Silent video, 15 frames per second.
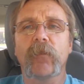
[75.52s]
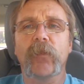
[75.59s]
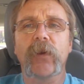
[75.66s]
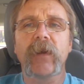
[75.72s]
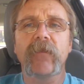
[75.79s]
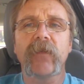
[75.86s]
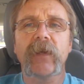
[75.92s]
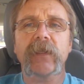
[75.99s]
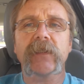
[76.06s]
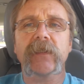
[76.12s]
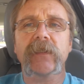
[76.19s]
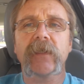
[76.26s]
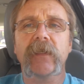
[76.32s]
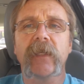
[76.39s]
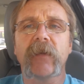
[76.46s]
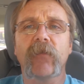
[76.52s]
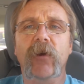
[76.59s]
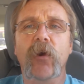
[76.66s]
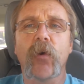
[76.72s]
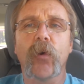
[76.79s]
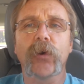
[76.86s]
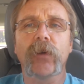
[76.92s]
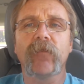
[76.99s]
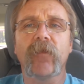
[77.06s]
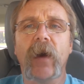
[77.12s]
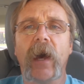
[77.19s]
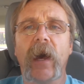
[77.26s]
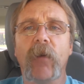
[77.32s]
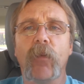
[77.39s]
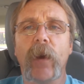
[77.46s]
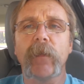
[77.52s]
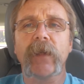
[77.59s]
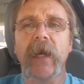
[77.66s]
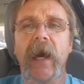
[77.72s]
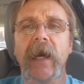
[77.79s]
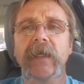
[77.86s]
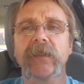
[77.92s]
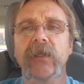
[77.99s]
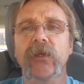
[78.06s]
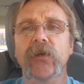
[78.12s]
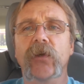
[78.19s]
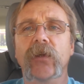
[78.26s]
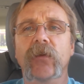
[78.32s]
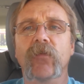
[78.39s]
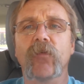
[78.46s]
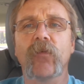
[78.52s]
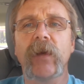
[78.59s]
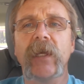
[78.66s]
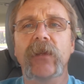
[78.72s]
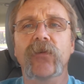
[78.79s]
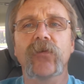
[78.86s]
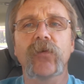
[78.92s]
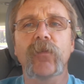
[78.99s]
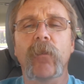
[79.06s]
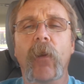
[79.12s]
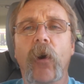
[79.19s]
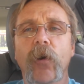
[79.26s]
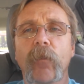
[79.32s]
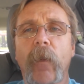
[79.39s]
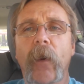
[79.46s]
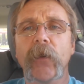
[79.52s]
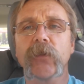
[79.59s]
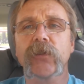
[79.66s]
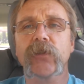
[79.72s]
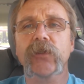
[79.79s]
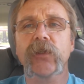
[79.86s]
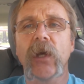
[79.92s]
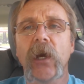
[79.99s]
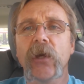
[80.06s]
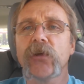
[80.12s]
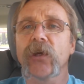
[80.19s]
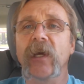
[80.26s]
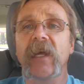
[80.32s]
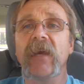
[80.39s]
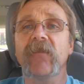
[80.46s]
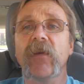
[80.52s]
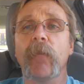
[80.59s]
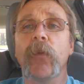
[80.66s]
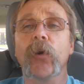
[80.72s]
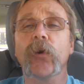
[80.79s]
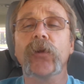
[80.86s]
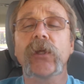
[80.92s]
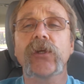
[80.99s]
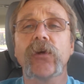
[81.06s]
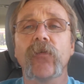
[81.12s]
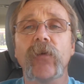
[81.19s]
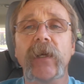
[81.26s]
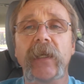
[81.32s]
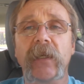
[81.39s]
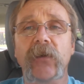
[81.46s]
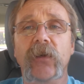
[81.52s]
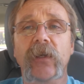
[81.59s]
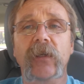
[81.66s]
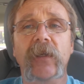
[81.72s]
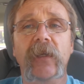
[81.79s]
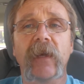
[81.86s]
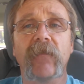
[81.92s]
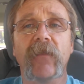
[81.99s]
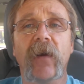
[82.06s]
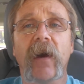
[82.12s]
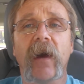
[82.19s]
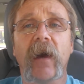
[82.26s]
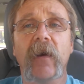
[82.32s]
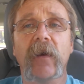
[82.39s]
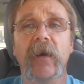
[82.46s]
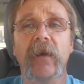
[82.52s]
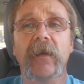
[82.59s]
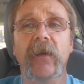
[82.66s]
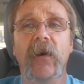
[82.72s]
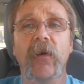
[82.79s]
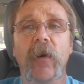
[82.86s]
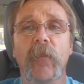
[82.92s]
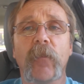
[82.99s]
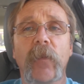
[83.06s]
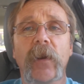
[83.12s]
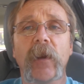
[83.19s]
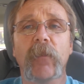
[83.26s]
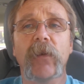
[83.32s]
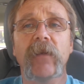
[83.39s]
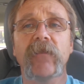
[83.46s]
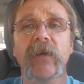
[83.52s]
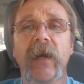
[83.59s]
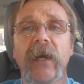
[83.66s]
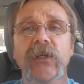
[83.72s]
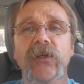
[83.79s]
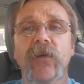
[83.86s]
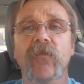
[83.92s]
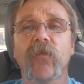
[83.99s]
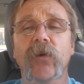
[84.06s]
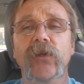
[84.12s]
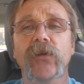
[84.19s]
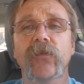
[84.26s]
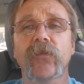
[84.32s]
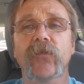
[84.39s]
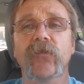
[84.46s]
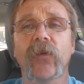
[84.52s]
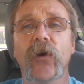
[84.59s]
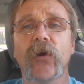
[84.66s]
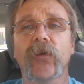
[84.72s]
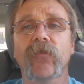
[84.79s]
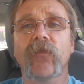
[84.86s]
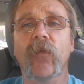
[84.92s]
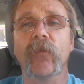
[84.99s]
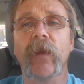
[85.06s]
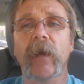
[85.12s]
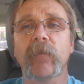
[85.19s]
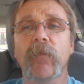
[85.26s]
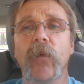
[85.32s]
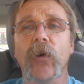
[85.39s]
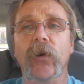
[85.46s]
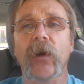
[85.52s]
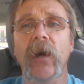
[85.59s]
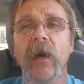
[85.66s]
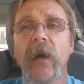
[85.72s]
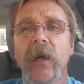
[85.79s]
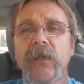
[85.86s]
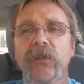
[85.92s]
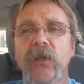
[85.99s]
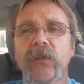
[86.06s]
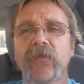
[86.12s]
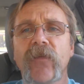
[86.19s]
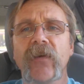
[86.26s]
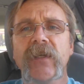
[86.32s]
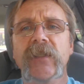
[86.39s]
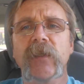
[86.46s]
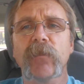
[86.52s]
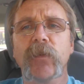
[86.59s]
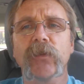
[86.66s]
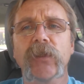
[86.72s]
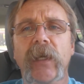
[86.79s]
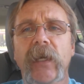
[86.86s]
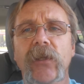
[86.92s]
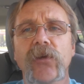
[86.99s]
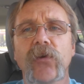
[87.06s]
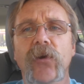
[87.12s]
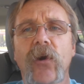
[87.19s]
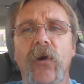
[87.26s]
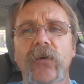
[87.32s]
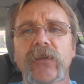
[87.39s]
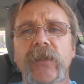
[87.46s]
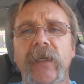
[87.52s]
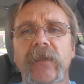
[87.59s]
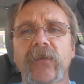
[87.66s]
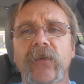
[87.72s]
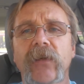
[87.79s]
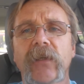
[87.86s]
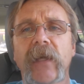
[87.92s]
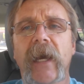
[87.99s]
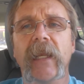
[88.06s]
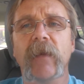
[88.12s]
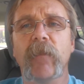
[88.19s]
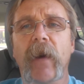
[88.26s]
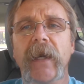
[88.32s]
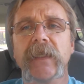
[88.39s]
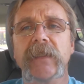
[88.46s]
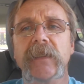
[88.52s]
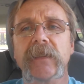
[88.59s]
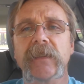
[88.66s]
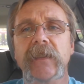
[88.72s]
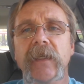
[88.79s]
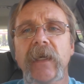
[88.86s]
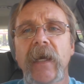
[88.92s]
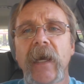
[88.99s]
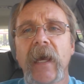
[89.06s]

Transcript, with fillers: previously recorded uh, webinars. You can read through blog posts. You can even a book that you're reading. You can give uh, you know, a, an abbreviation of what you've learned from that book. So it's very simple to get new content on a daily basis,